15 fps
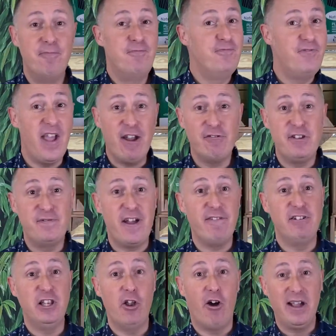Very,
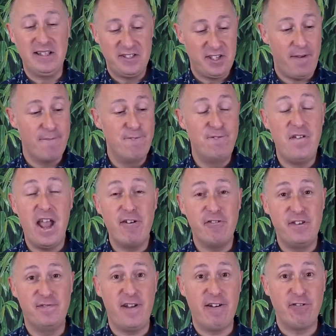very light,
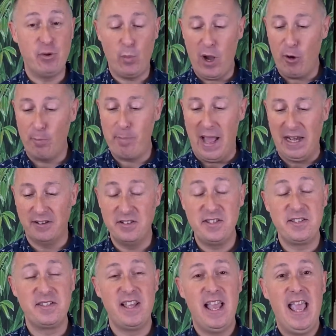very, very well
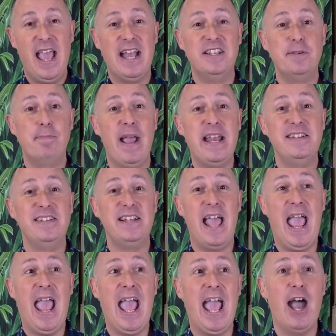balanced. And depending
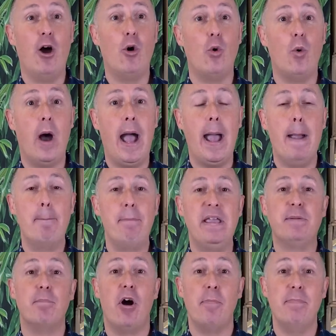how
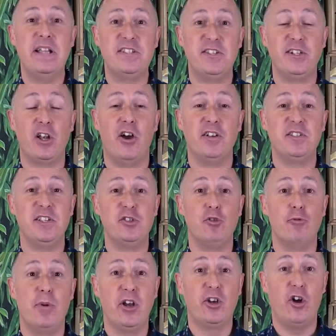big my mixing glass is or
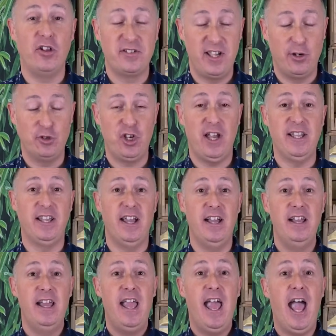my cocktail shaker
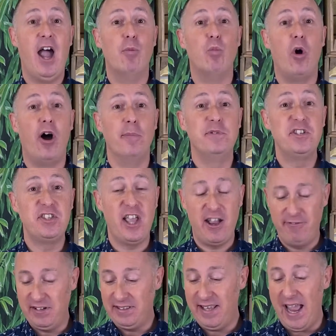and what I'm
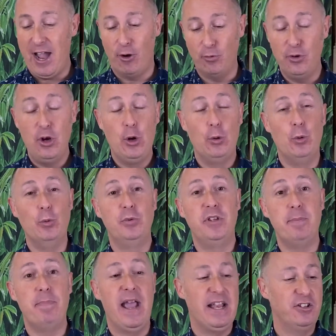stirring down will
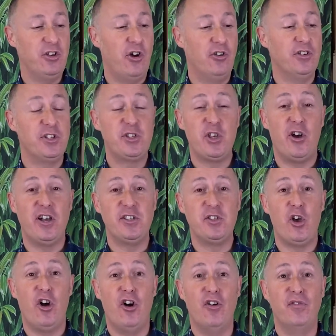depend on the size
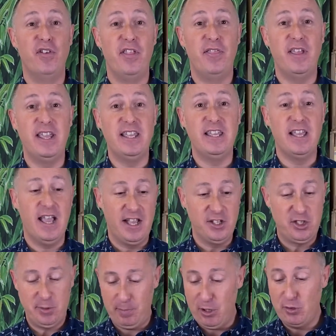of the
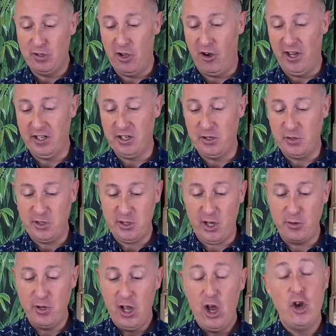spoon that I use. So
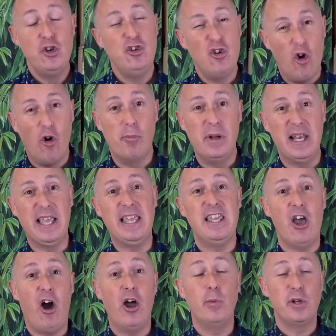normally
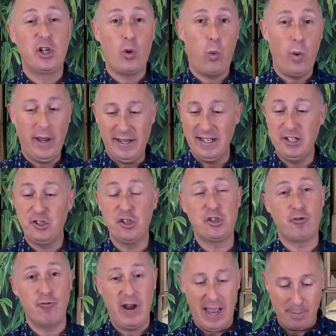I would quickly just
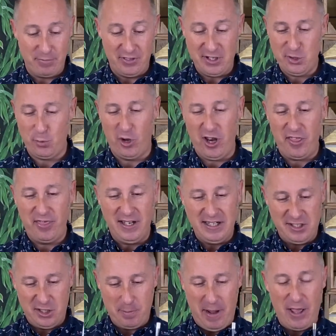grab this one. I think
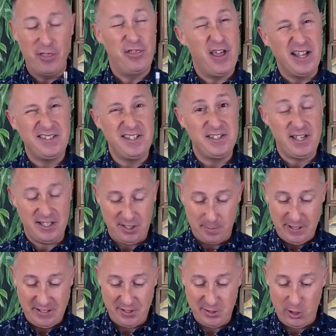this is about 30
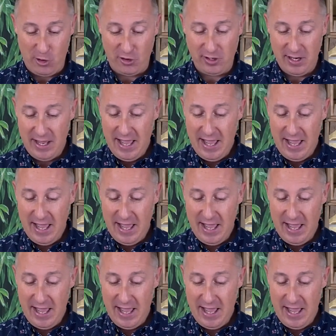centimeters long.